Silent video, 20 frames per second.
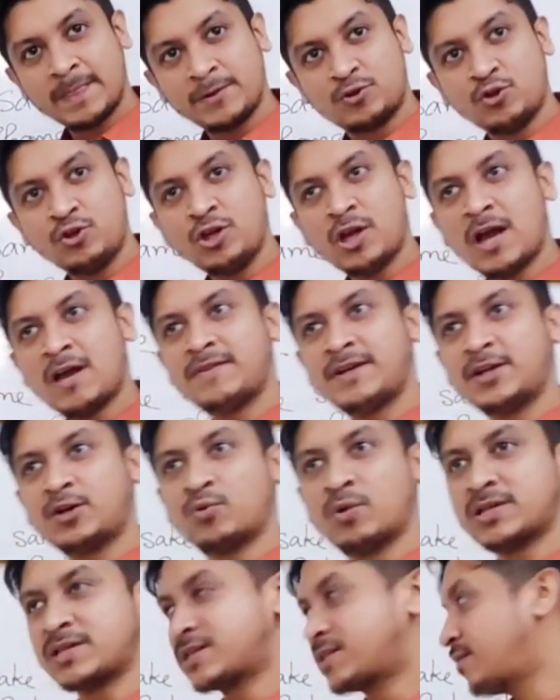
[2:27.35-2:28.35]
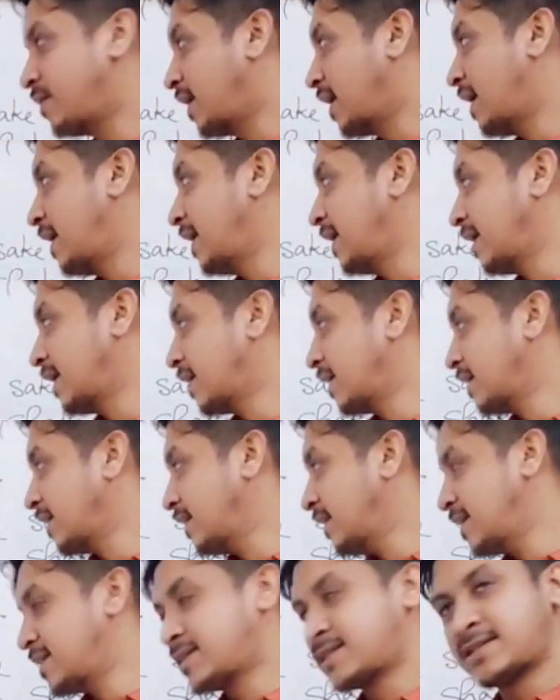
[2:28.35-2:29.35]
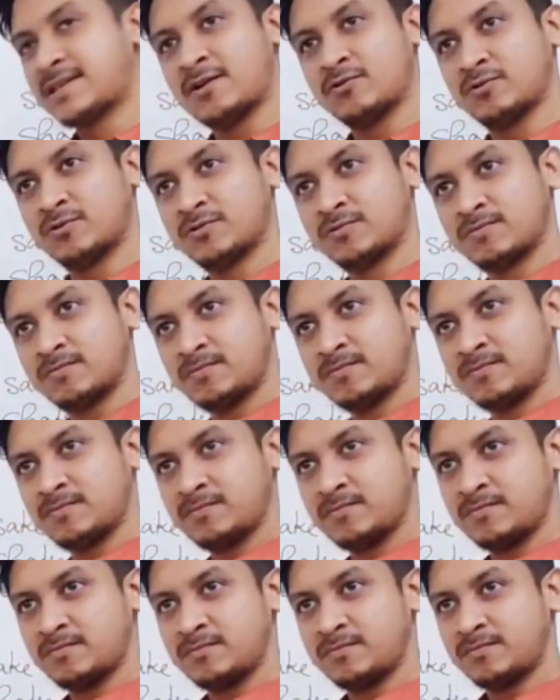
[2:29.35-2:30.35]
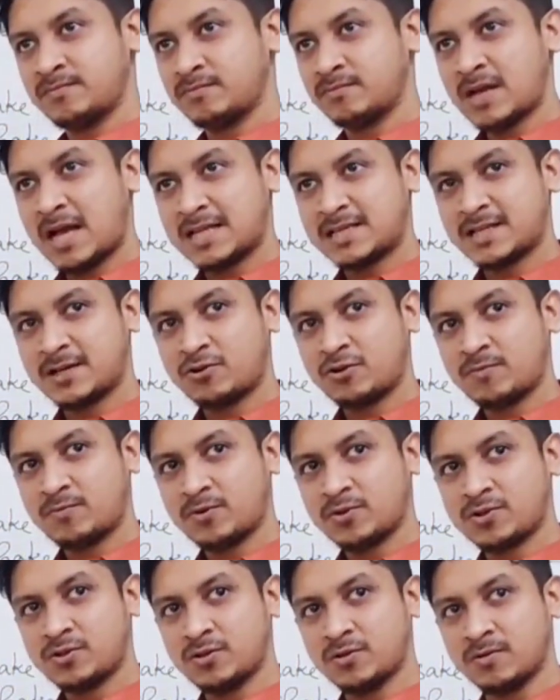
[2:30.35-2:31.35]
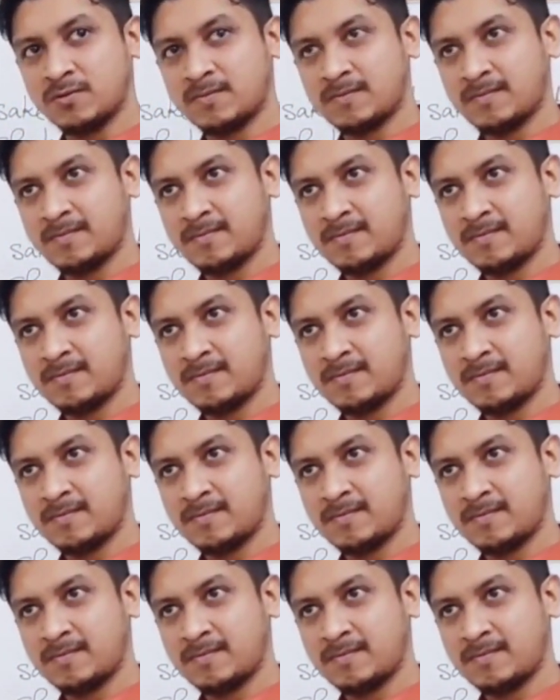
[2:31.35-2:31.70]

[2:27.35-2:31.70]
Do you have any questions regarding this sound? Acha kono prashno?